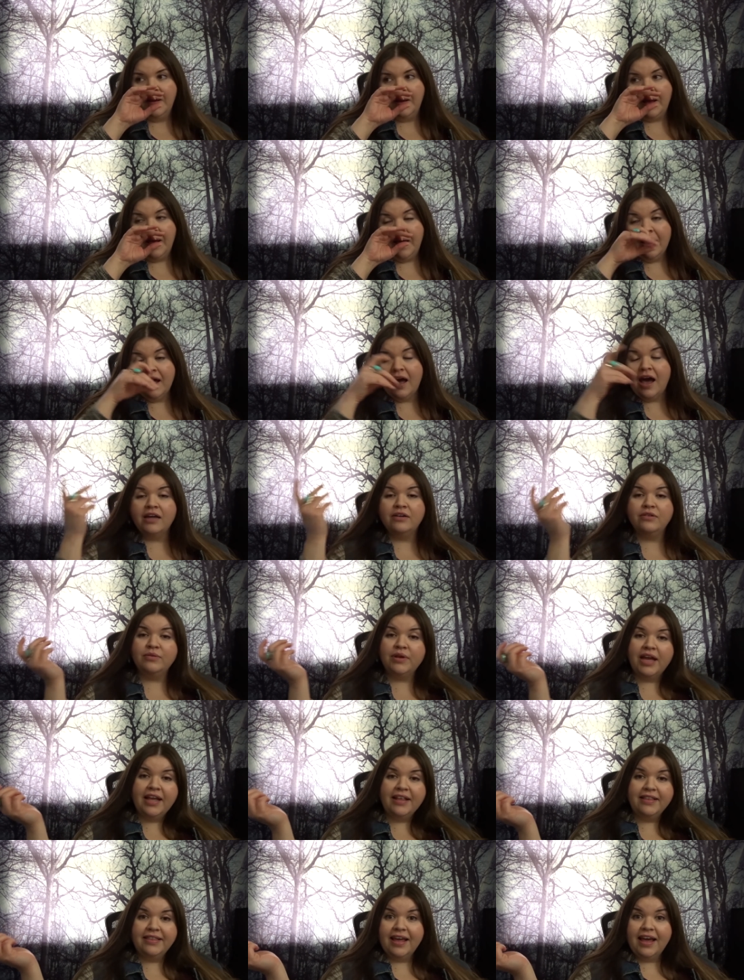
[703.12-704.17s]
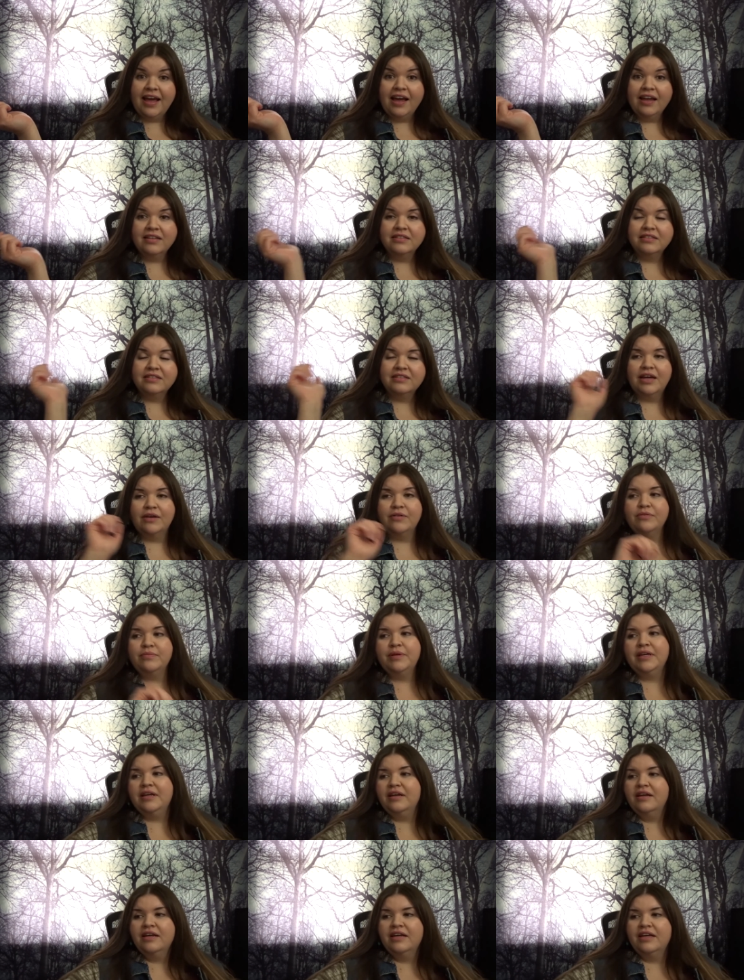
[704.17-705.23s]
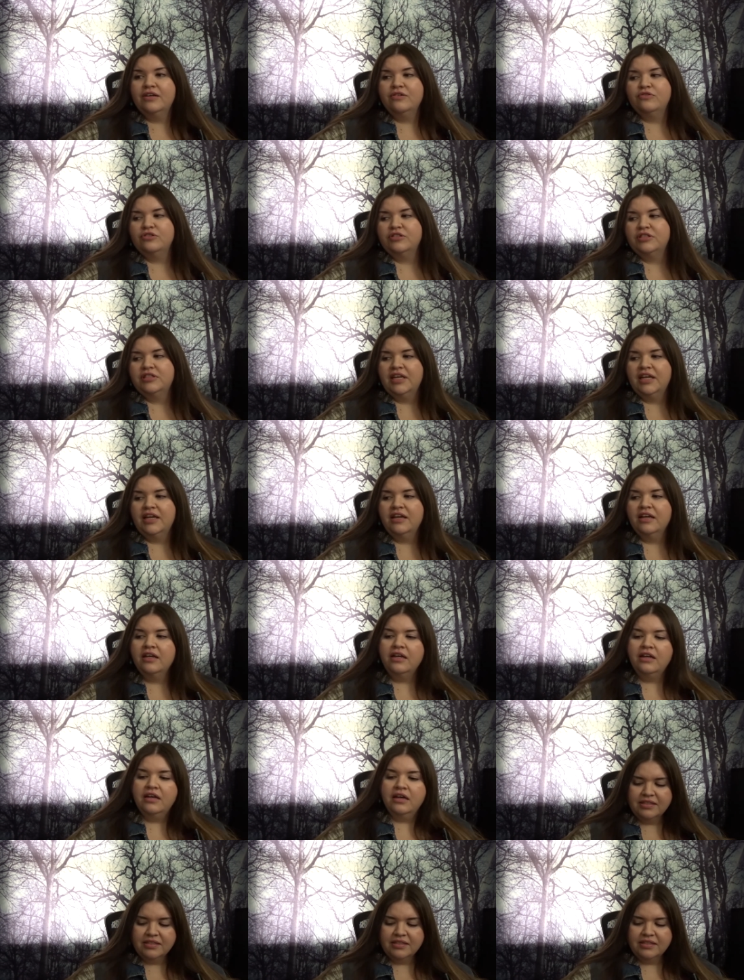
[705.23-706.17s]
I don't hate that. That would be interesting.